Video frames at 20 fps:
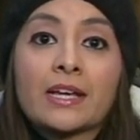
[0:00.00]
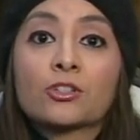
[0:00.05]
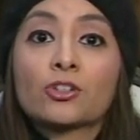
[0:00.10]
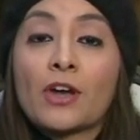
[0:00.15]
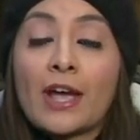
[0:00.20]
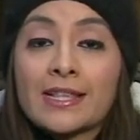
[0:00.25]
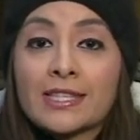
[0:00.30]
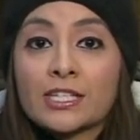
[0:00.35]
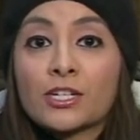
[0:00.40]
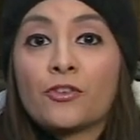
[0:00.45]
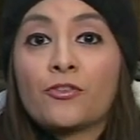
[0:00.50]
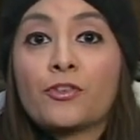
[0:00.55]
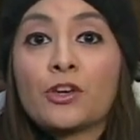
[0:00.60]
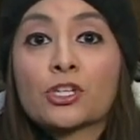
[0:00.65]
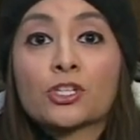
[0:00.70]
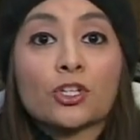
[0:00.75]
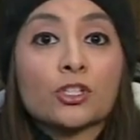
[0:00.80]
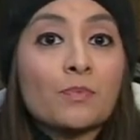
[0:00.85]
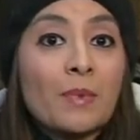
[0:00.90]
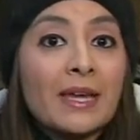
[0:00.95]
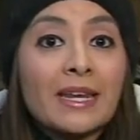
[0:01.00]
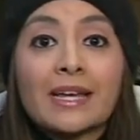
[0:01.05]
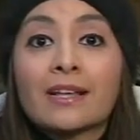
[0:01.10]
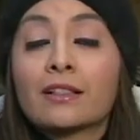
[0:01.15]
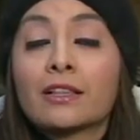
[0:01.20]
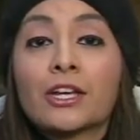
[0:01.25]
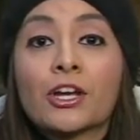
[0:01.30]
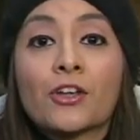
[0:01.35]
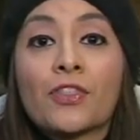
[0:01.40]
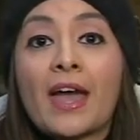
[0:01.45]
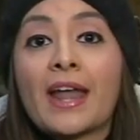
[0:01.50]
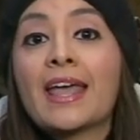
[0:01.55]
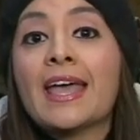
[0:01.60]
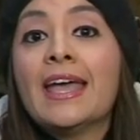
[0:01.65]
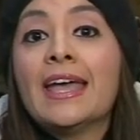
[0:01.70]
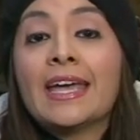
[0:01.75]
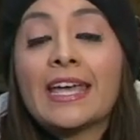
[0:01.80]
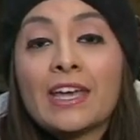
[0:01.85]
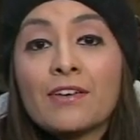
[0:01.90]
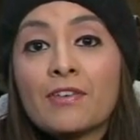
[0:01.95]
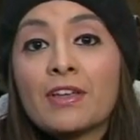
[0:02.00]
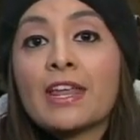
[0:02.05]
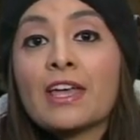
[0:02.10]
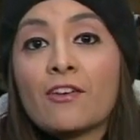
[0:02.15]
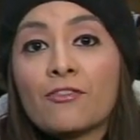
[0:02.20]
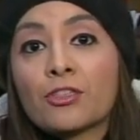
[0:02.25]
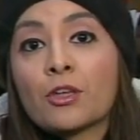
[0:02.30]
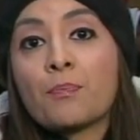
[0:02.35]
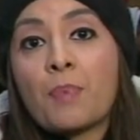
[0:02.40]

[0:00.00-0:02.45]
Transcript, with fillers: transit officials made it clear that even if the